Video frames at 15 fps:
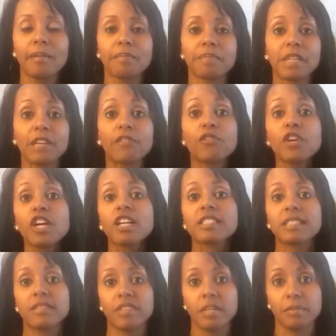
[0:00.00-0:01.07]
if we are
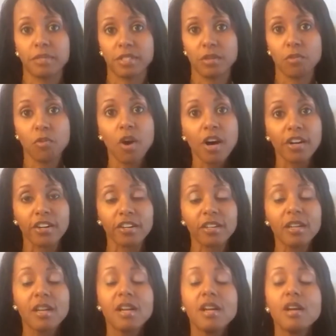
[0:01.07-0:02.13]
70% water,
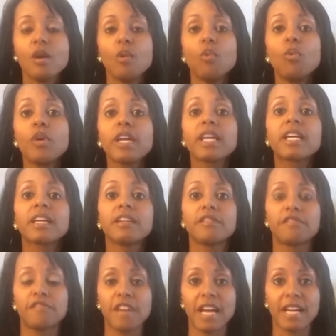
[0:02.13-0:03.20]
we can
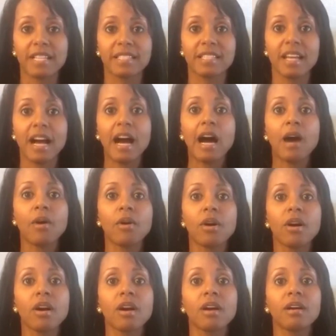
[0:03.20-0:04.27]
affect
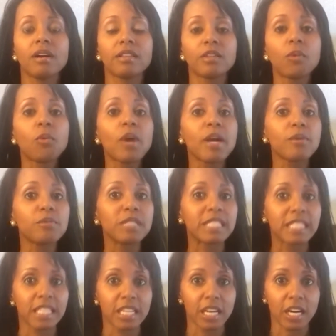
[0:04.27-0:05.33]
the way we
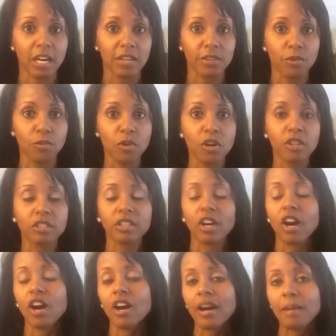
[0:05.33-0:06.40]
see the world,
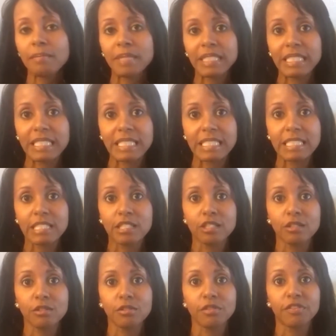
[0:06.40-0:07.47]
our abilities
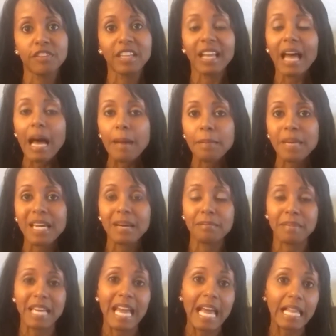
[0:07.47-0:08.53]
to feel happy and
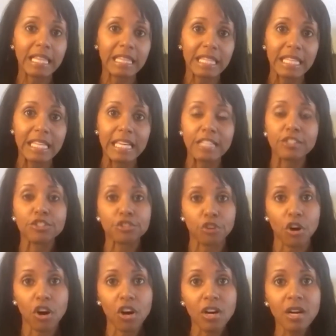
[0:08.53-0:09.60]
be healthy and
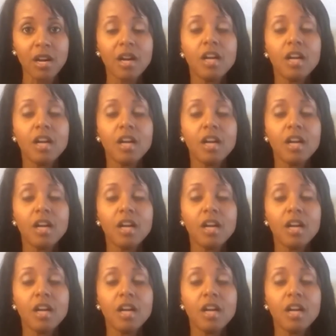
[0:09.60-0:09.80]
strong